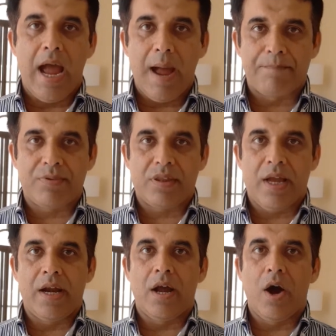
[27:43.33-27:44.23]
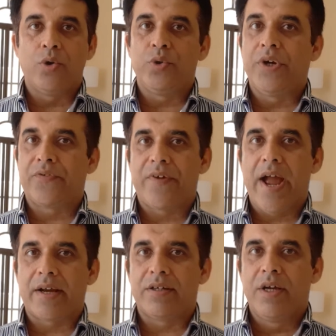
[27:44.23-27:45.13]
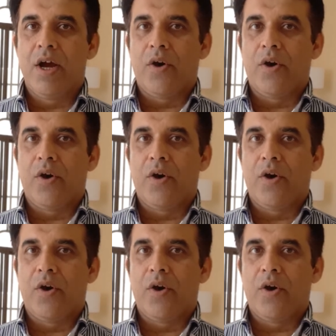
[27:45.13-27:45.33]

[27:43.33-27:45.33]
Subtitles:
apps and how you interact.